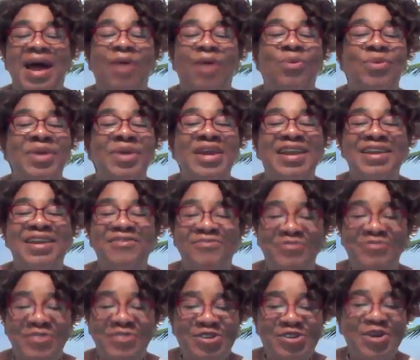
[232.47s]
And we wow.
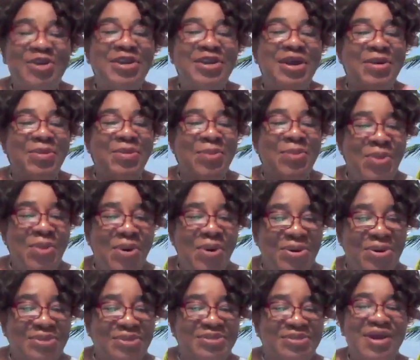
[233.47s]
envision a
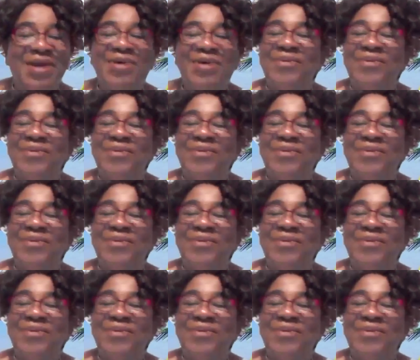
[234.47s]
world